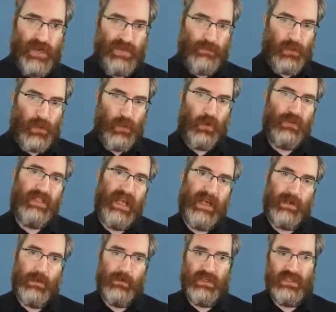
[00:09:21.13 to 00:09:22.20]
Pearl
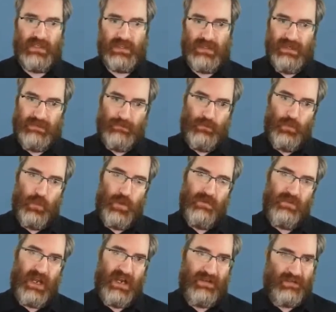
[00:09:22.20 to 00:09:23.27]
Nano is,
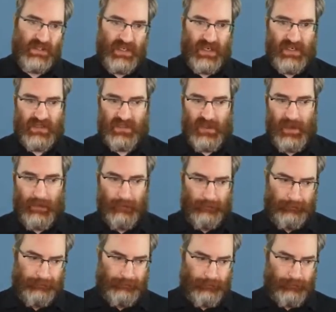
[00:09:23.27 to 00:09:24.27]
we've kind of said it's that